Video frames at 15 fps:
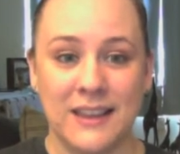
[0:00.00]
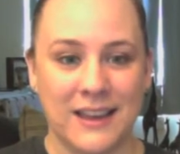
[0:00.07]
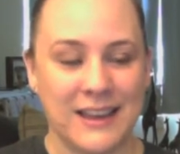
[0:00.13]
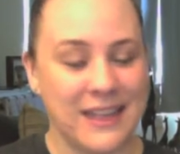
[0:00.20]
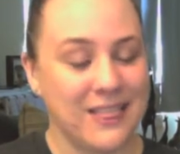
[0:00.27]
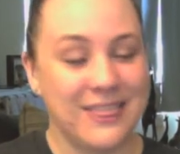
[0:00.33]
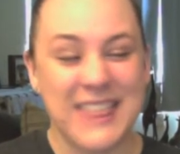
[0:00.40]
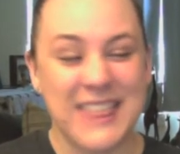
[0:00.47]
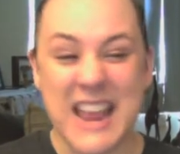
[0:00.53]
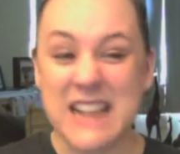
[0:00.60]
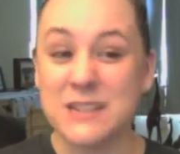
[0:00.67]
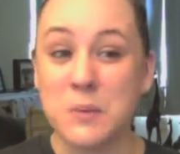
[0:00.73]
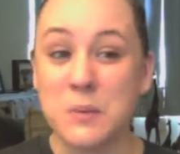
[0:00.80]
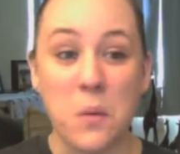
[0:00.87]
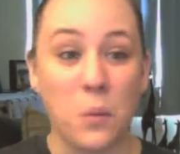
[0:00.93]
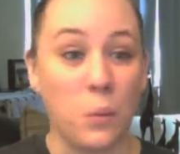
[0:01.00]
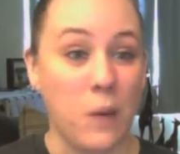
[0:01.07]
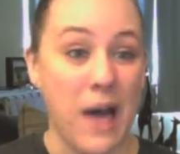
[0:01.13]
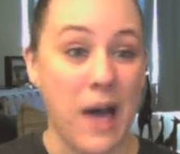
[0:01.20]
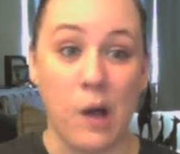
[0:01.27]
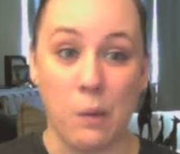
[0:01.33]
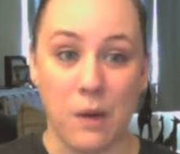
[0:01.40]
Again, things went
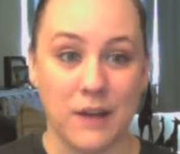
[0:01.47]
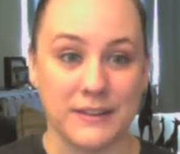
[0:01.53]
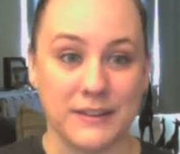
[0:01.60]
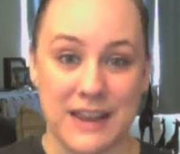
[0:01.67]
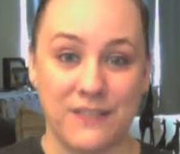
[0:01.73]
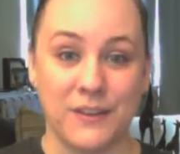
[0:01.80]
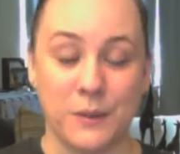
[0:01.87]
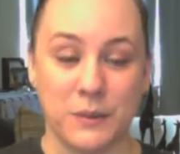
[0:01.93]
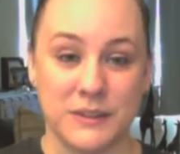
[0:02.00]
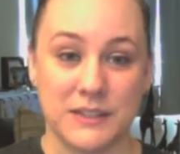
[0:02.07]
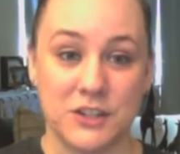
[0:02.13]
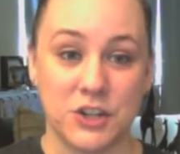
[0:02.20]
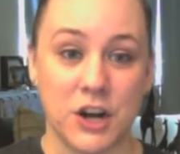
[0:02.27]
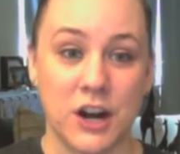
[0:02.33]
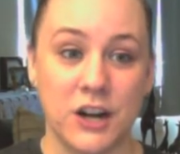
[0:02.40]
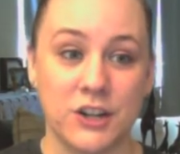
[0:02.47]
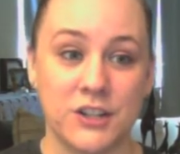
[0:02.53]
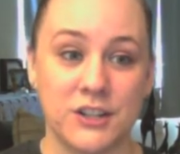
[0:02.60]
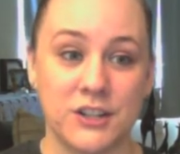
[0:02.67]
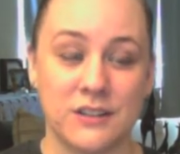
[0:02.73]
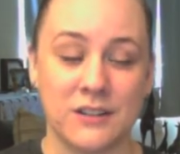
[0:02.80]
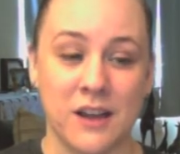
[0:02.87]
well while David was in
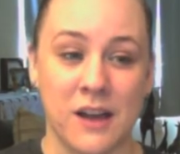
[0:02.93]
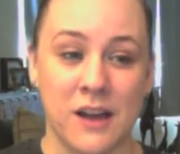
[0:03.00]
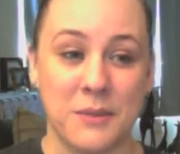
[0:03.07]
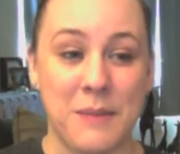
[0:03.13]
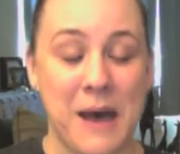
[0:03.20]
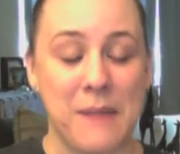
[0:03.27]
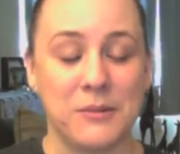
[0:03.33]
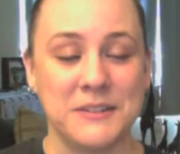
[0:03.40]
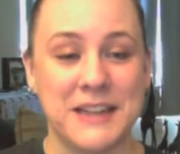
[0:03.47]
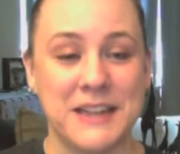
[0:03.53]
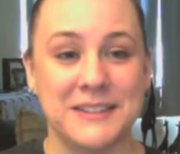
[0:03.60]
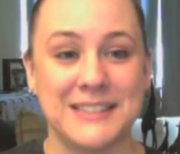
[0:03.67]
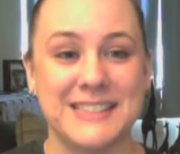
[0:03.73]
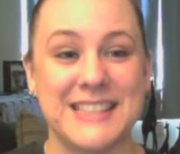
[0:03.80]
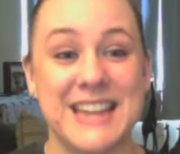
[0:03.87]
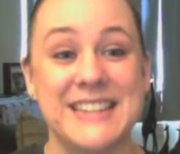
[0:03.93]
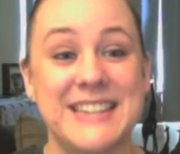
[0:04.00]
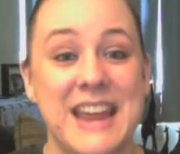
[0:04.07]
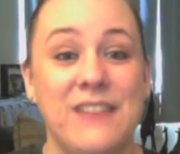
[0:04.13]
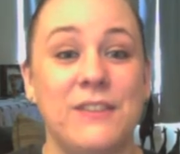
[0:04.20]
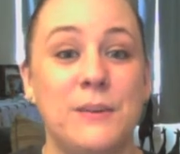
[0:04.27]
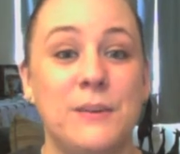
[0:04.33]
charge. The Bible tells us that
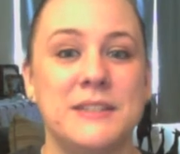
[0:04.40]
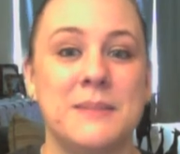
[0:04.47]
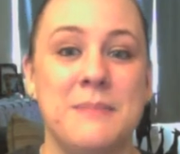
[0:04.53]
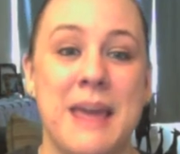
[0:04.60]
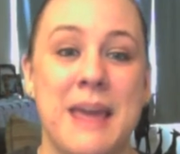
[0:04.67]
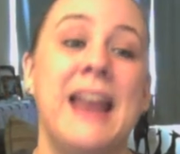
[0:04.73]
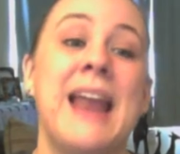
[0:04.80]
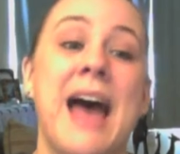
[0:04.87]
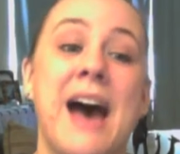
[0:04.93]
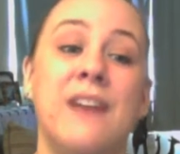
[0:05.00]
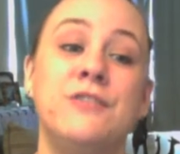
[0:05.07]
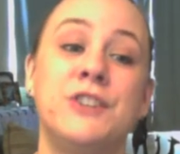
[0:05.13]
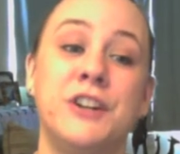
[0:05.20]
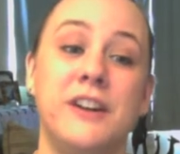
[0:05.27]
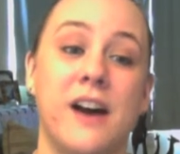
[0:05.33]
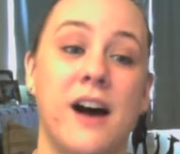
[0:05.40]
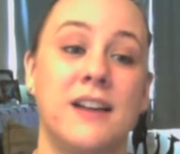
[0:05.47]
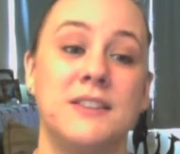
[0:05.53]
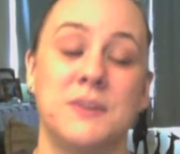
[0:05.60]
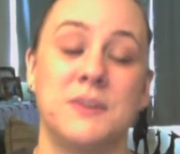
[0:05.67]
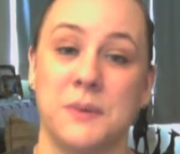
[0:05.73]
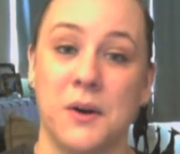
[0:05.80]
David was a man after
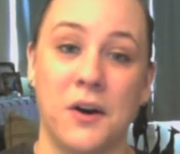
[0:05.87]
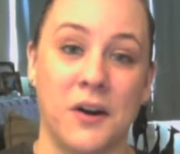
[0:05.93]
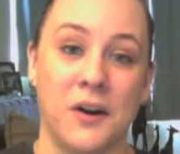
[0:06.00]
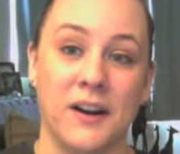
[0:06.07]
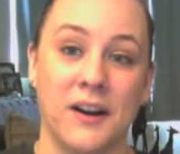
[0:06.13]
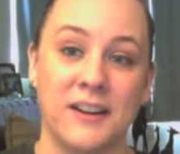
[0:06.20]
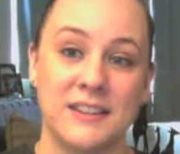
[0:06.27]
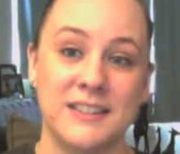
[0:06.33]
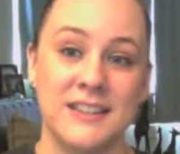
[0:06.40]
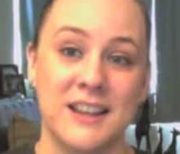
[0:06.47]
God's own heart.